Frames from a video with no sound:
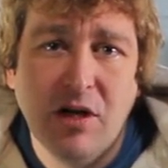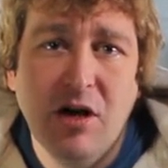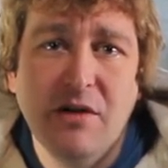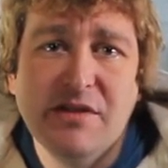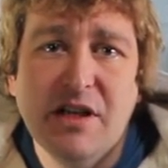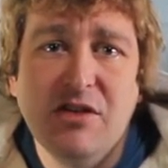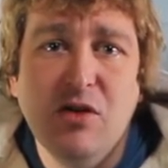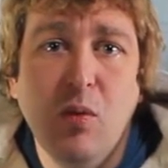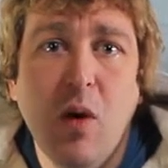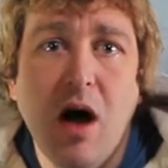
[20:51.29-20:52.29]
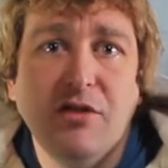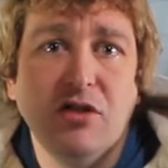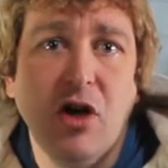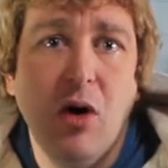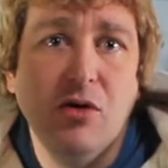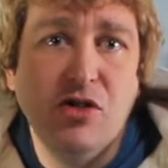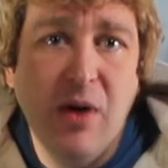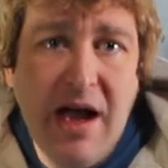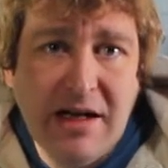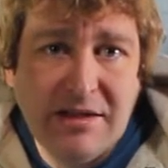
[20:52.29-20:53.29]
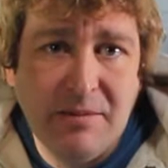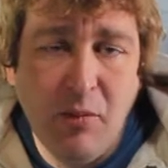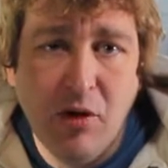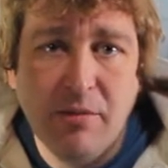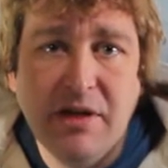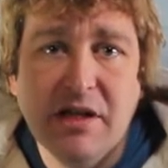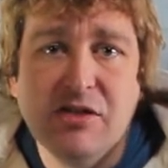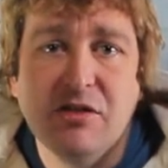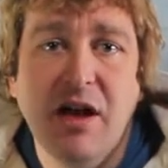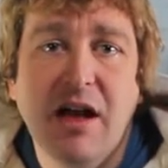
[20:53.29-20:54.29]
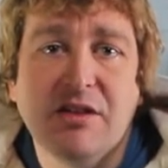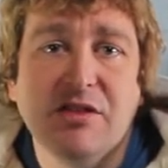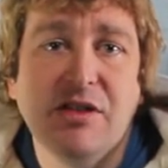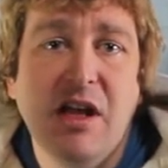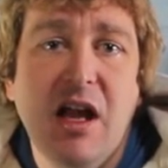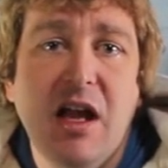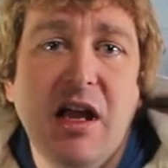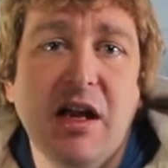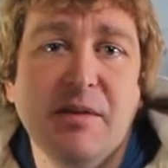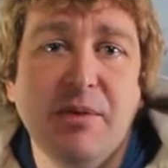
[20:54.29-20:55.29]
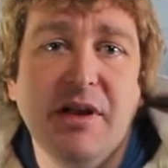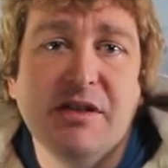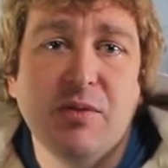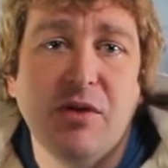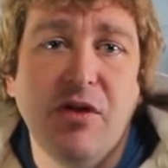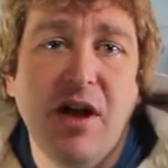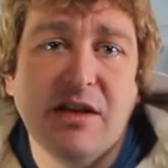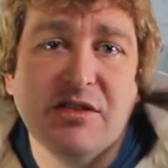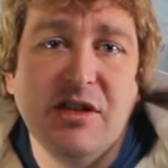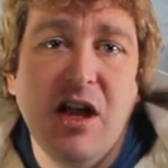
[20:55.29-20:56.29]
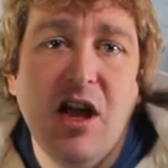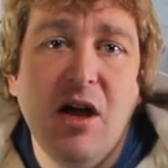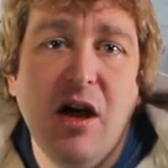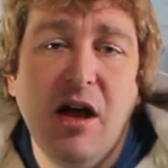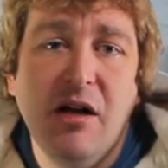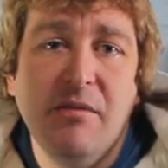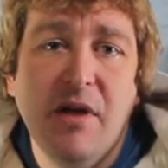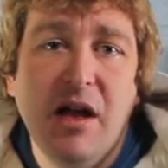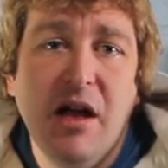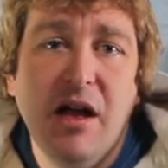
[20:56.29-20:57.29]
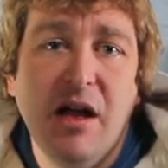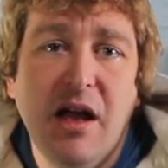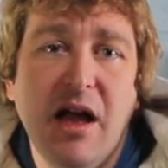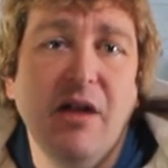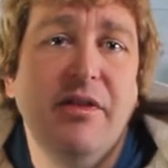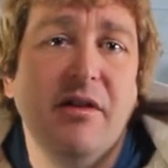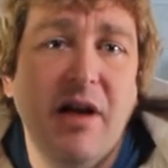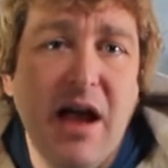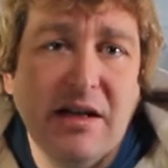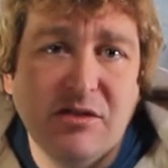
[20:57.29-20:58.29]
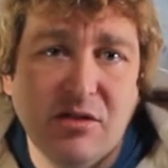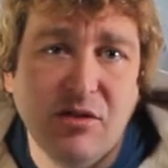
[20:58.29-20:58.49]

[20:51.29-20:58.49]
And all of a sudden you want to go and do acting more because you're actually in a place where you're actually a healthier actor.